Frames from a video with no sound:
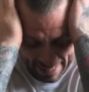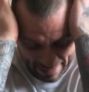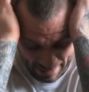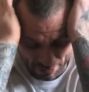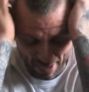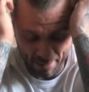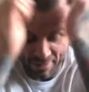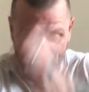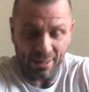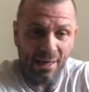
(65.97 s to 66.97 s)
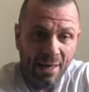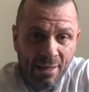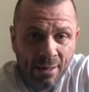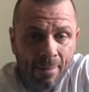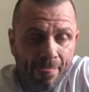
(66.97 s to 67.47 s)
this was happening
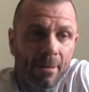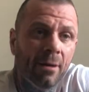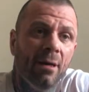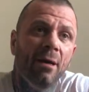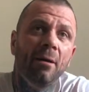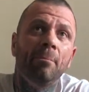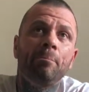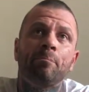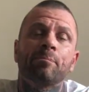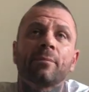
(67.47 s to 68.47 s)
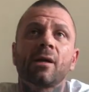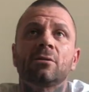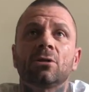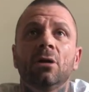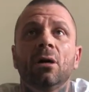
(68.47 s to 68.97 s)
again.
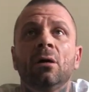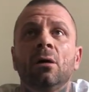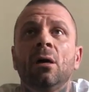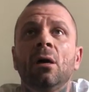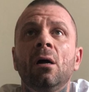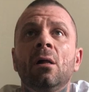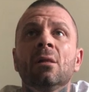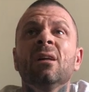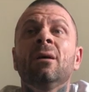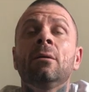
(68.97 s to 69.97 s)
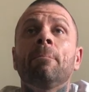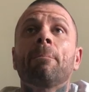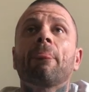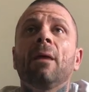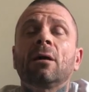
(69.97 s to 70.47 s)
So
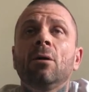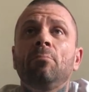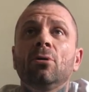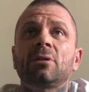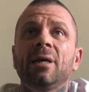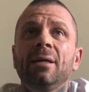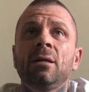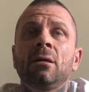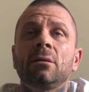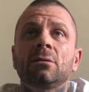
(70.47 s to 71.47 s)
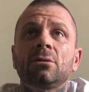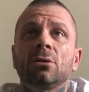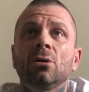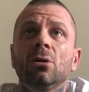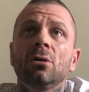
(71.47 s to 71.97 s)
I got booked in to
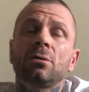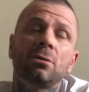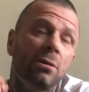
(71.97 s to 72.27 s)
go